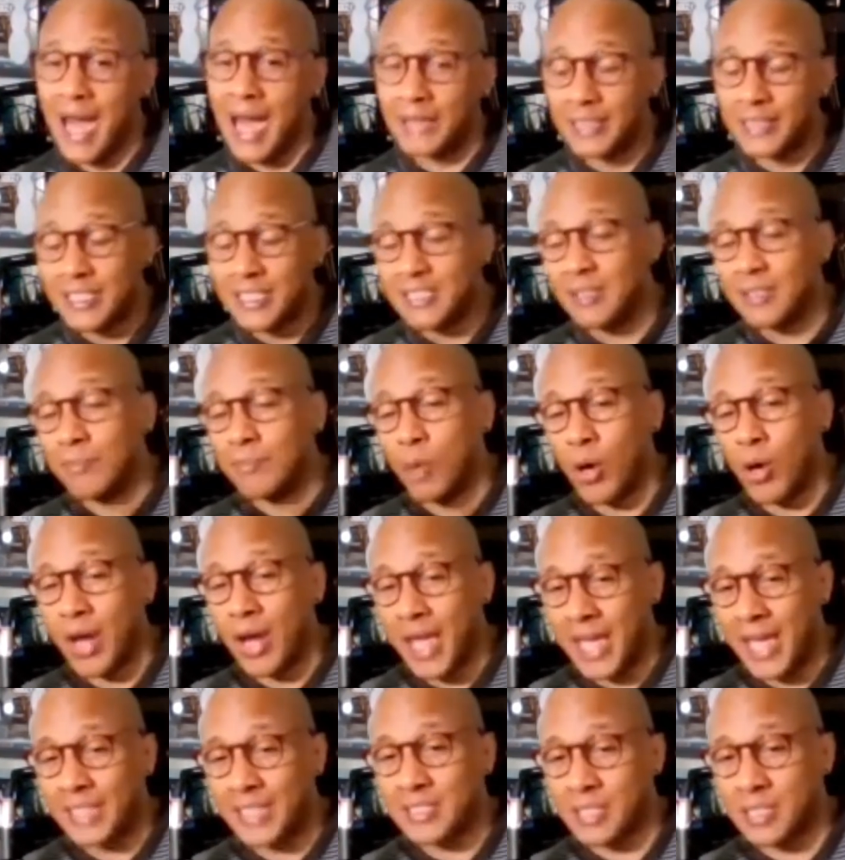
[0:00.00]
I listen to
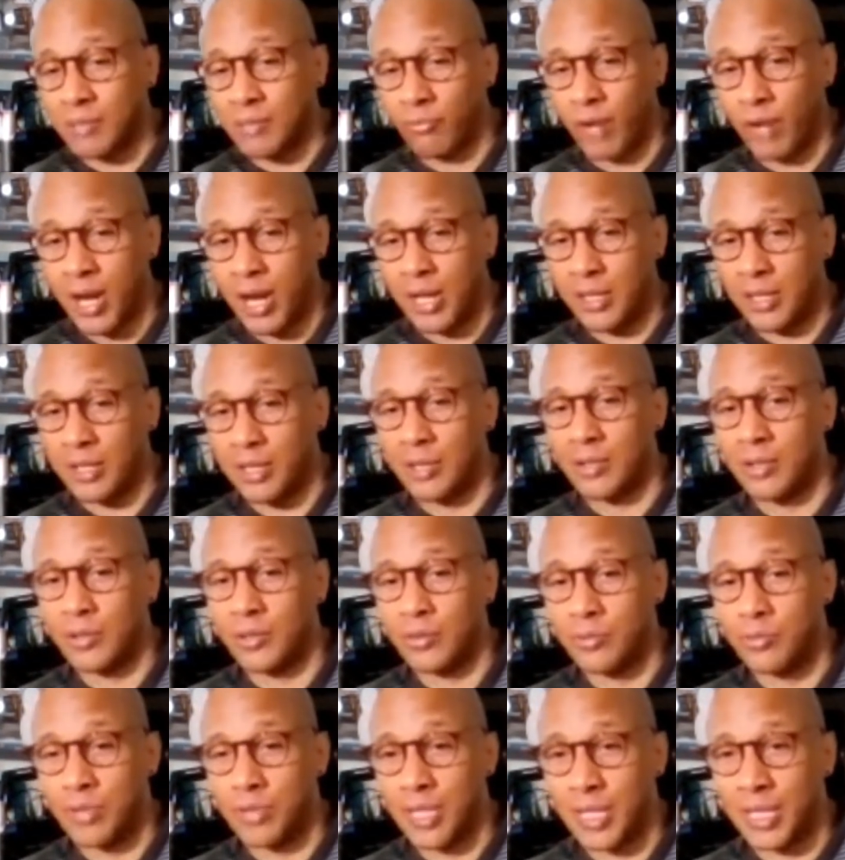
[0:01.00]
more XM
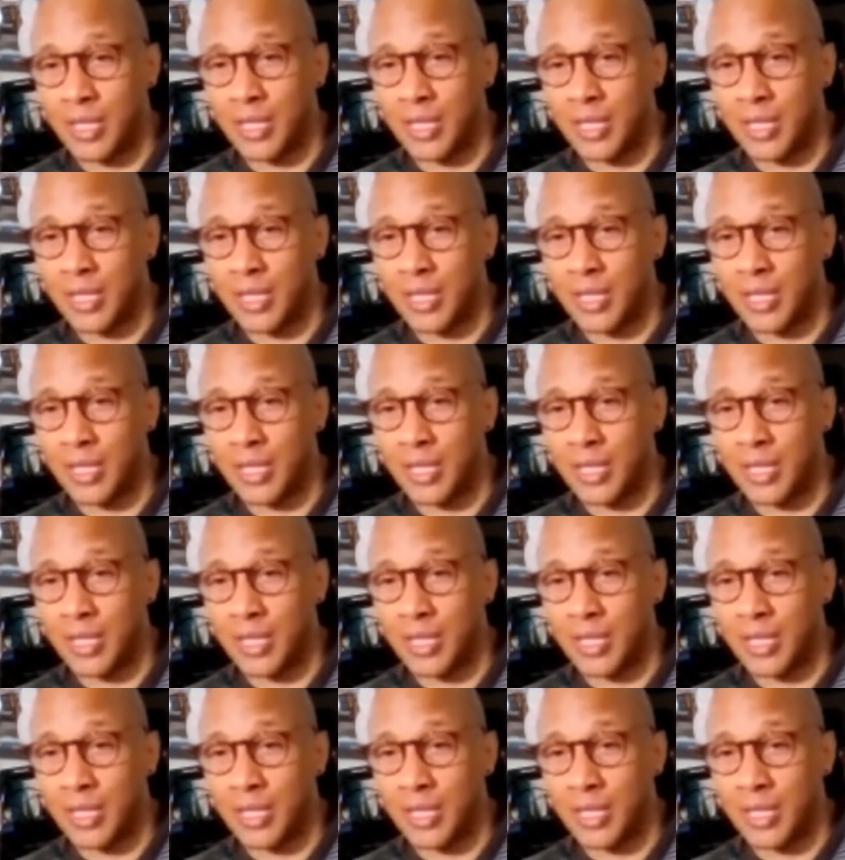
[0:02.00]
radio